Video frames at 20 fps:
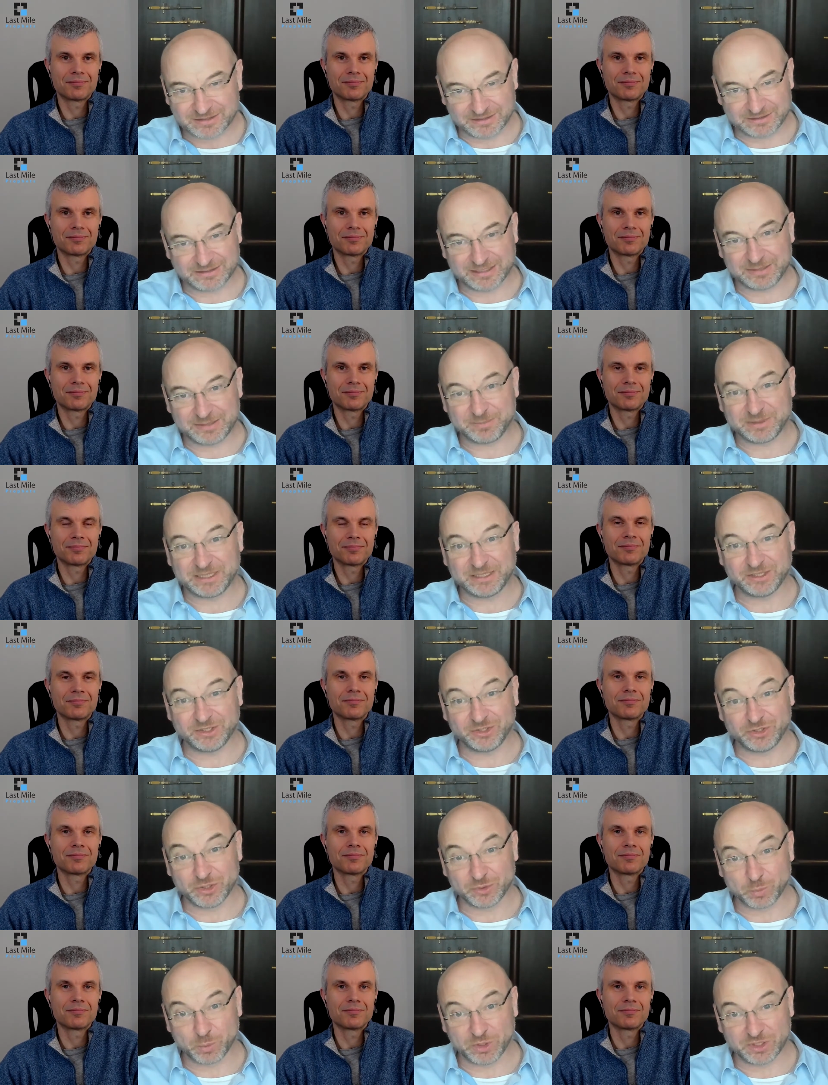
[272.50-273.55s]
Speaker 1: Sunday being a
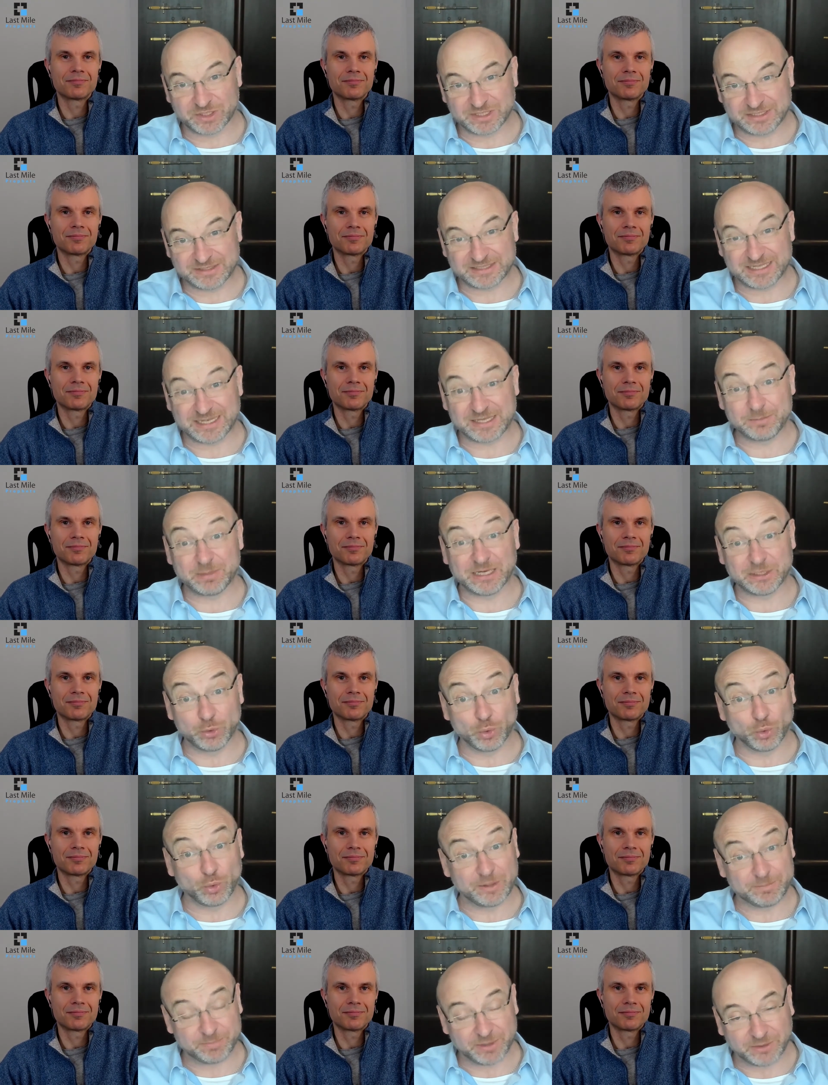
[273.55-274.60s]
non working day by
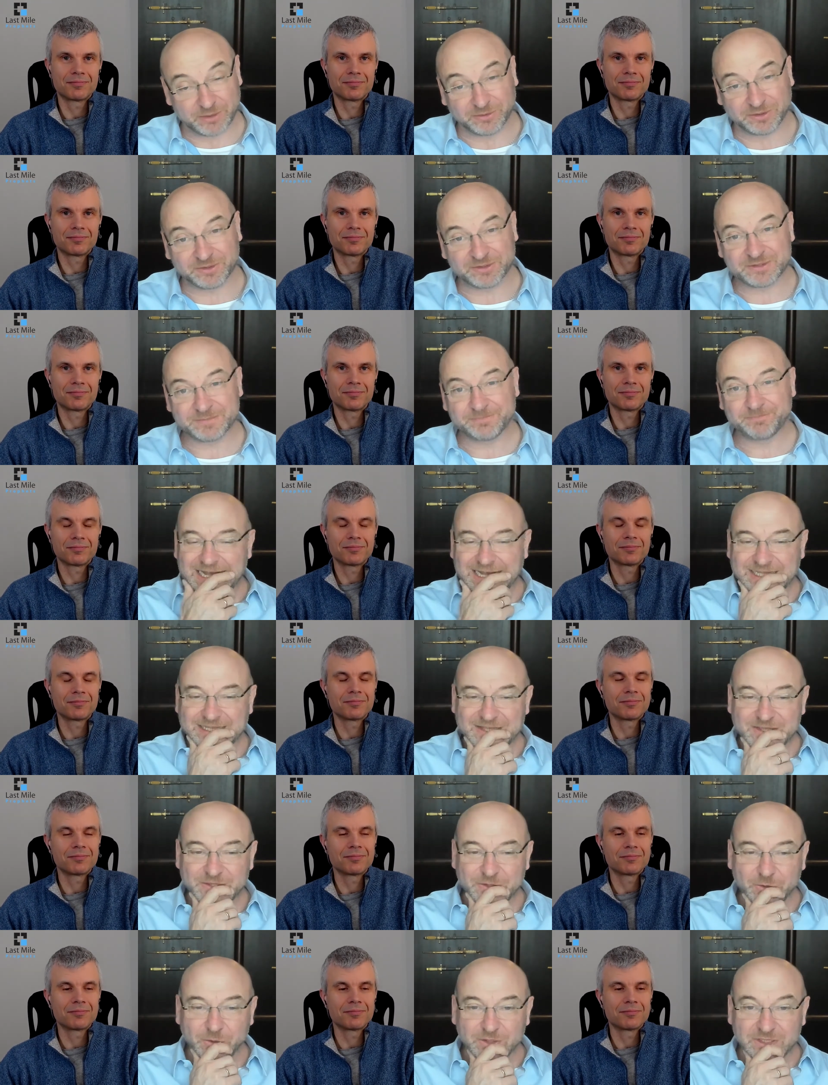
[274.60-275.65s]
law in Poland,
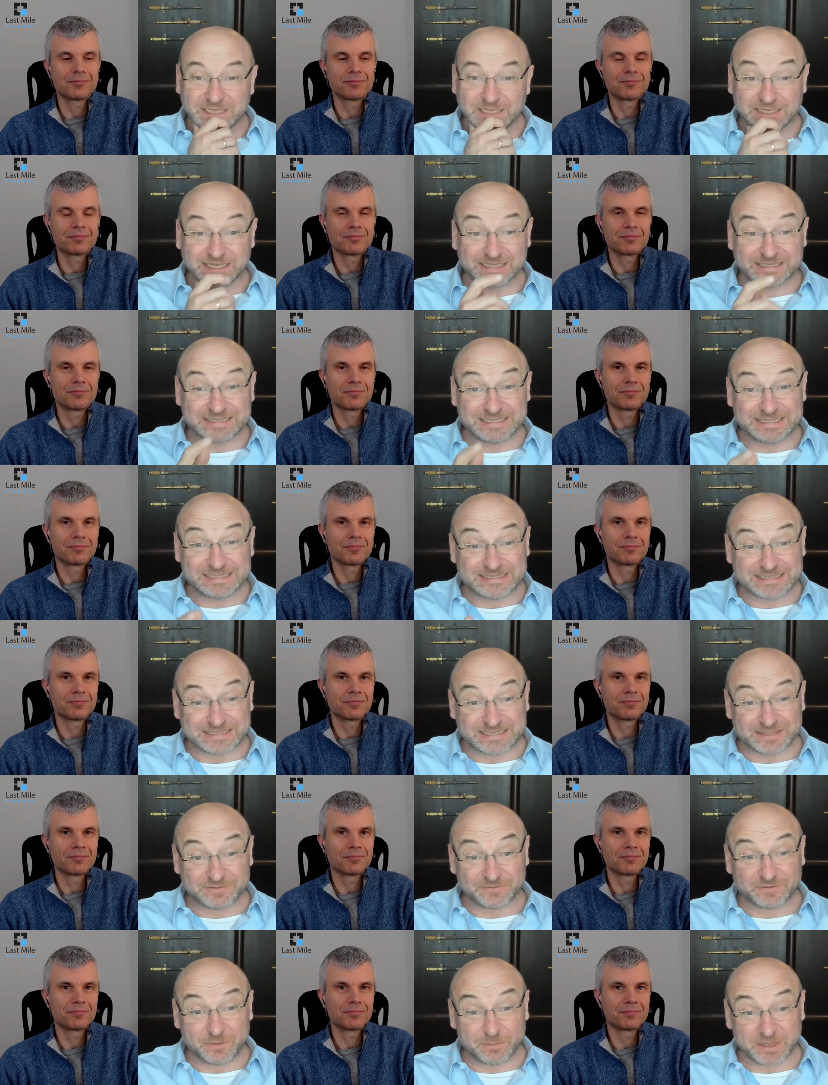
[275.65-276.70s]
and thought, and I needed
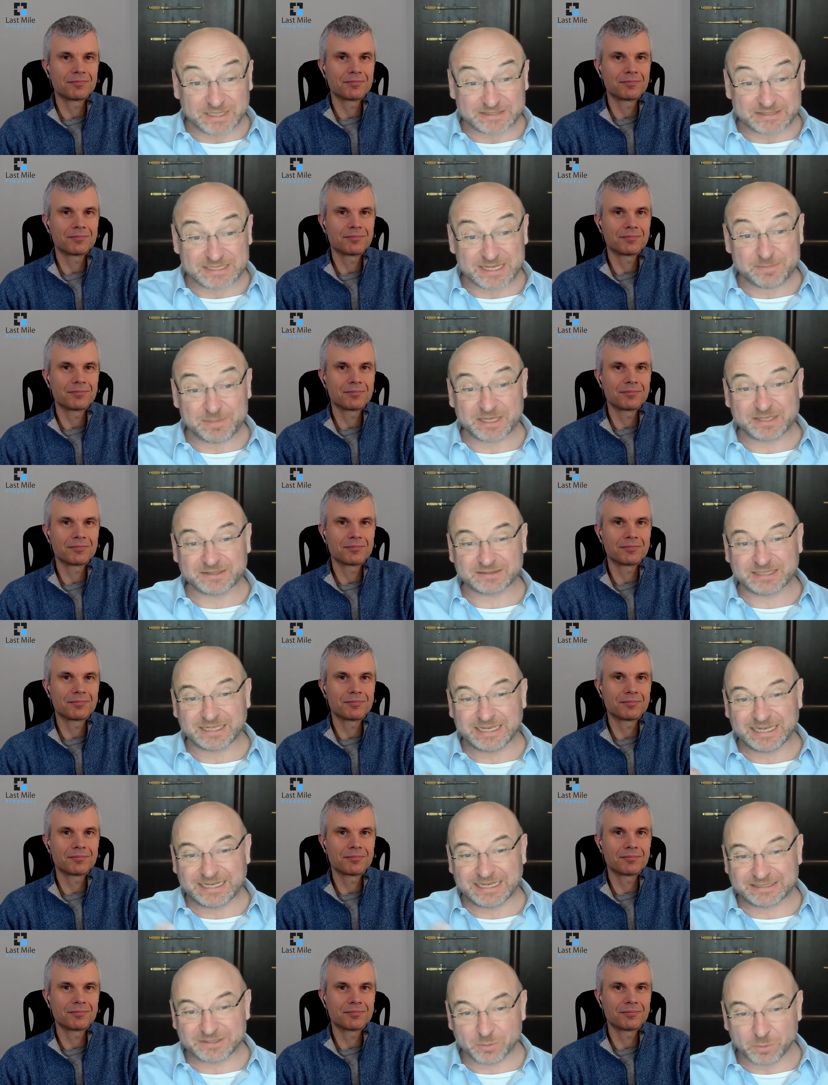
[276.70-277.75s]
it for Monday because I
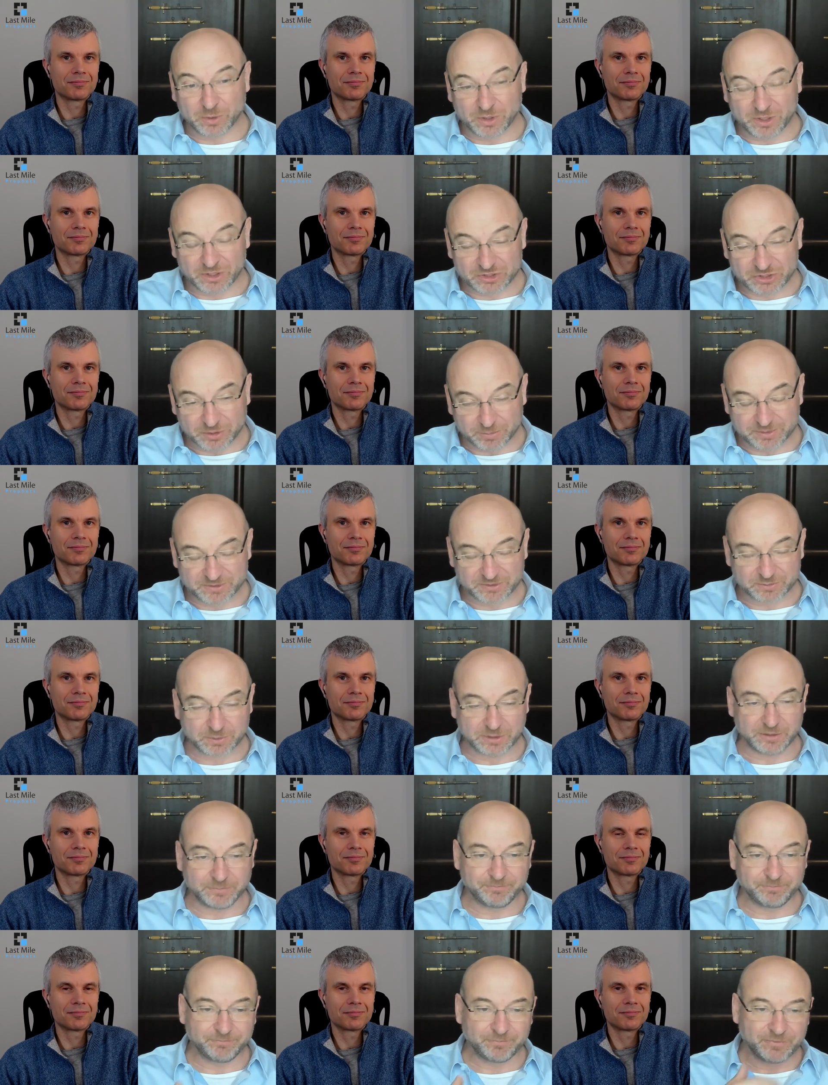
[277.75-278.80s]
had a workshop as
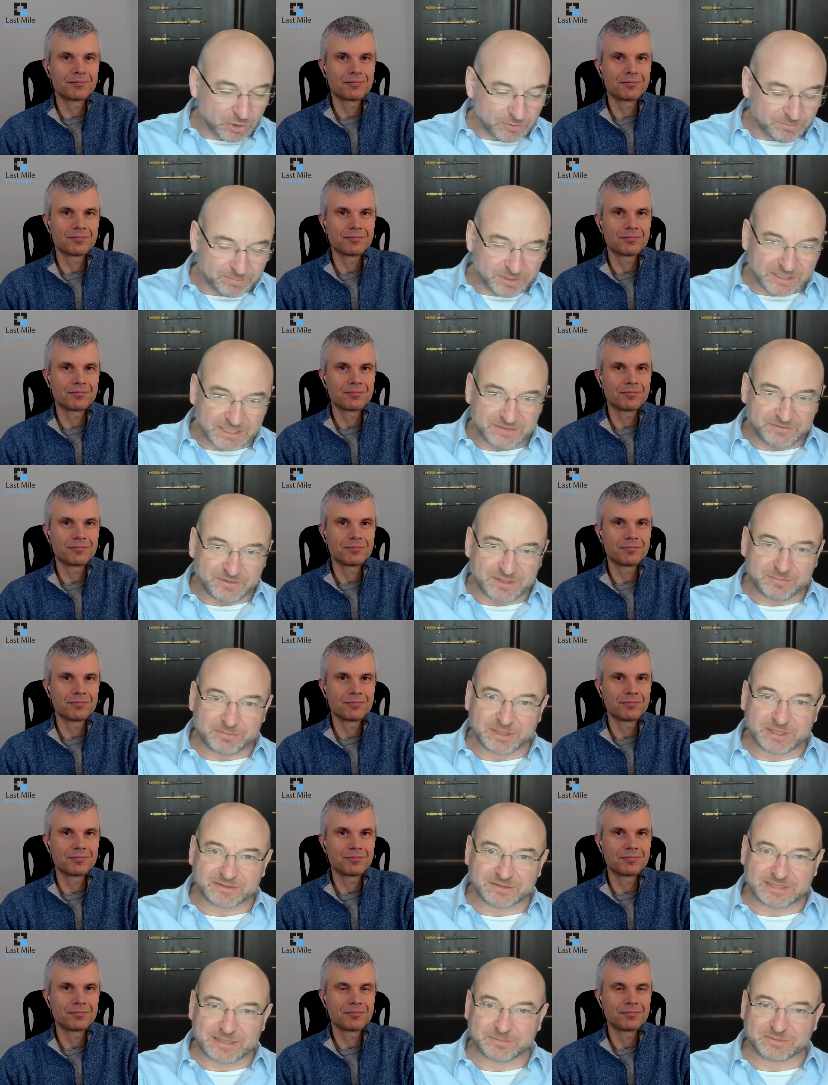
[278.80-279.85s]
well. Couldn't believe it
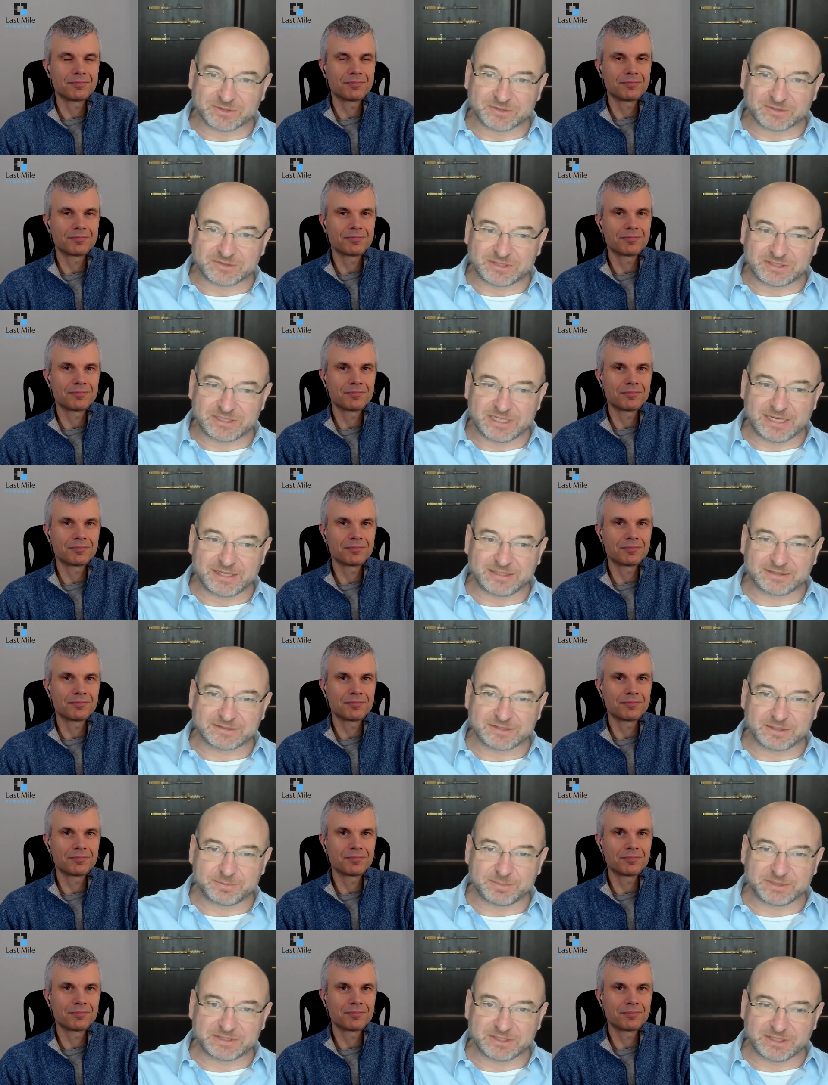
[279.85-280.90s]
because Amazon said, yeah, it's
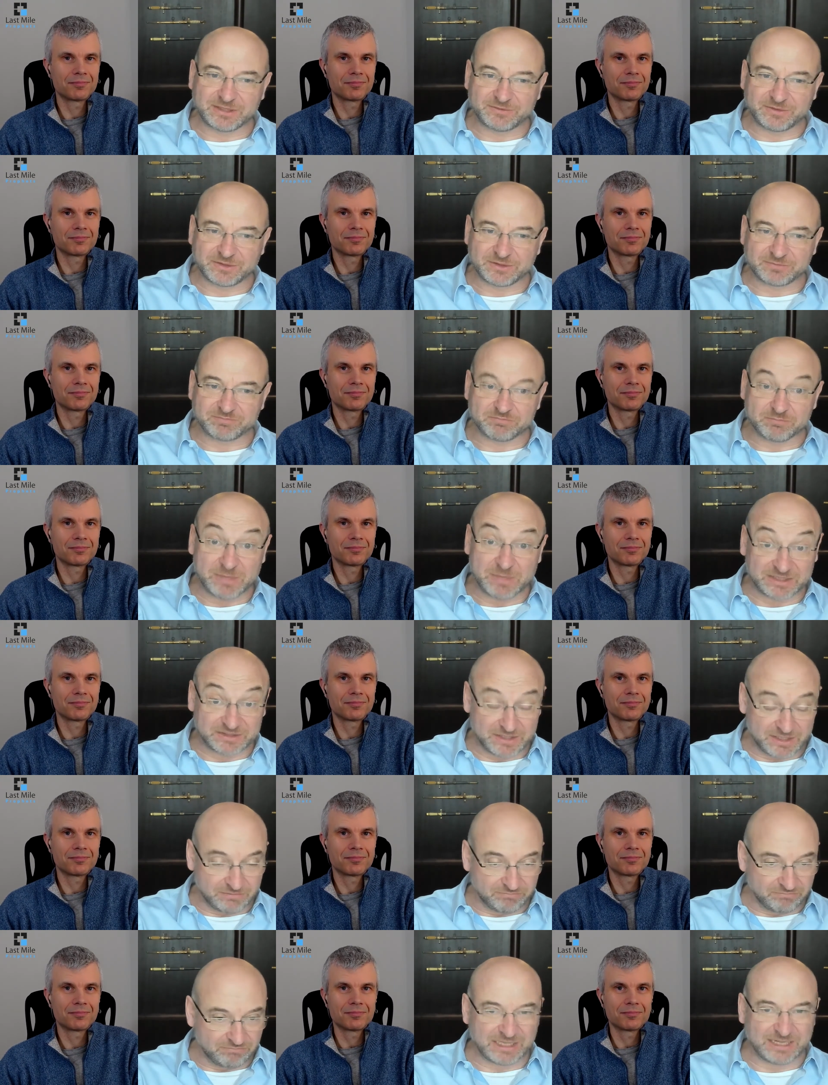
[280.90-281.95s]
going to be delivered
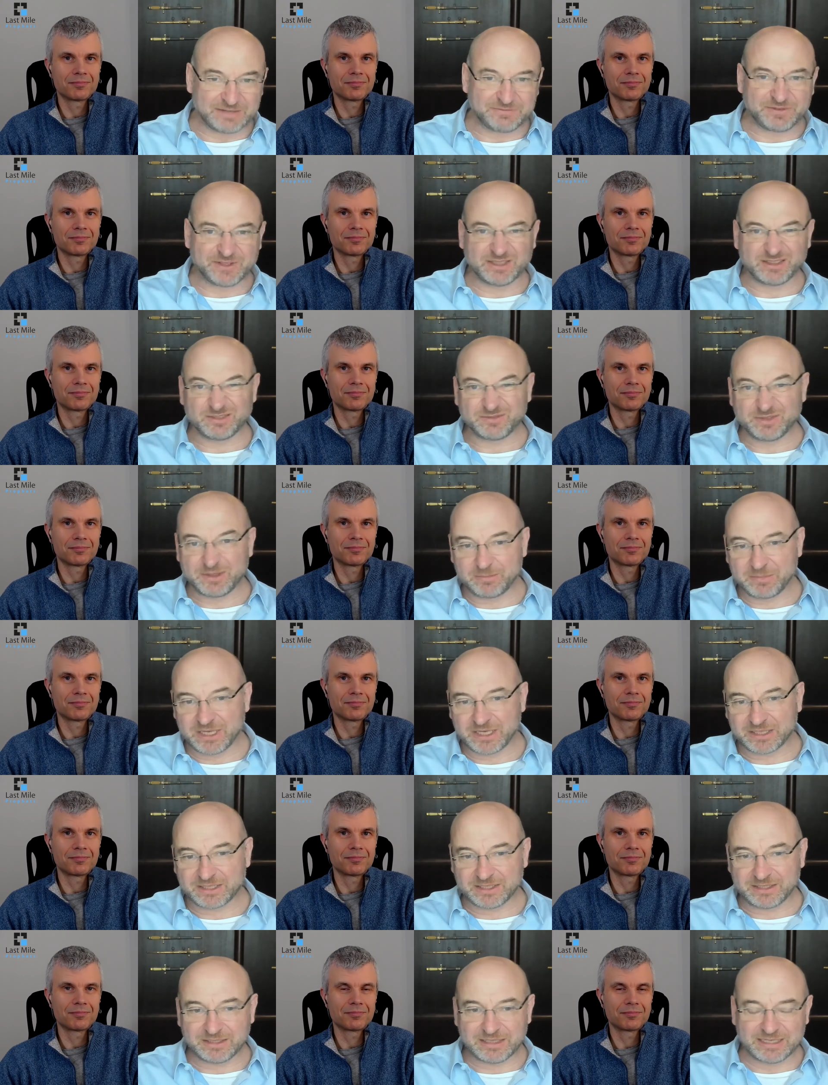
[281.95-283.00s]
Monday. And I figured if I'm
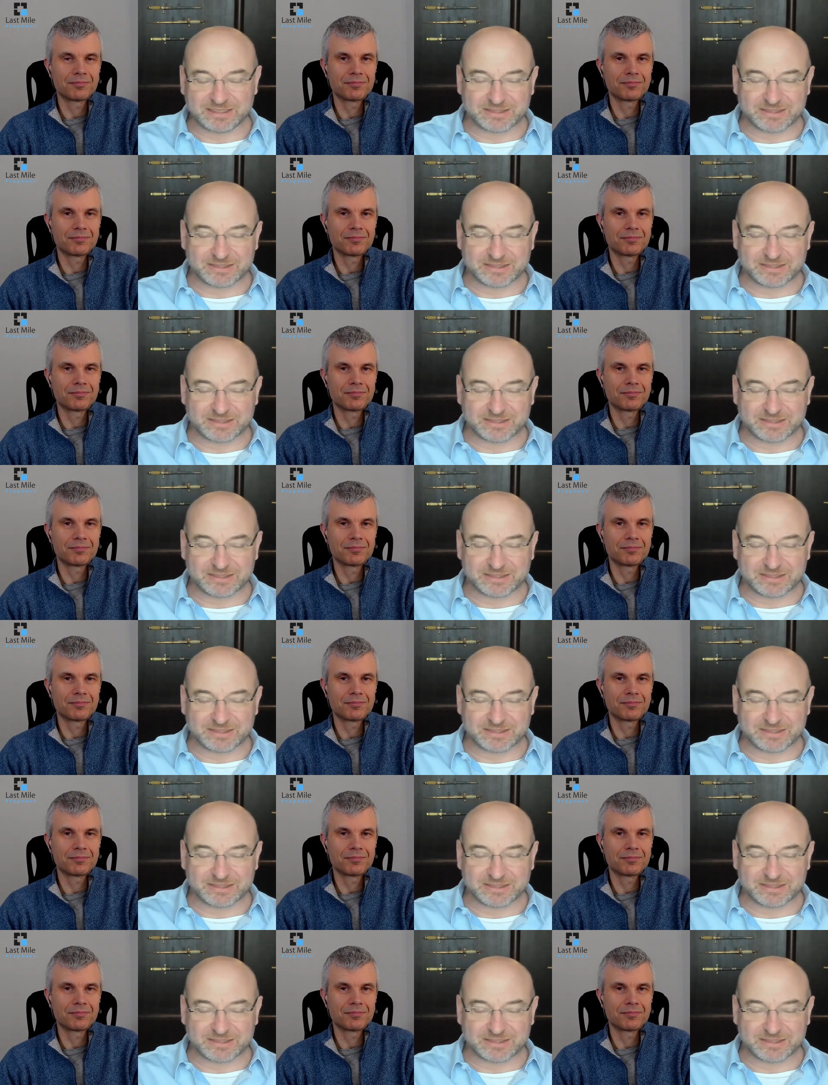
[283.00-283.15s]
lucky,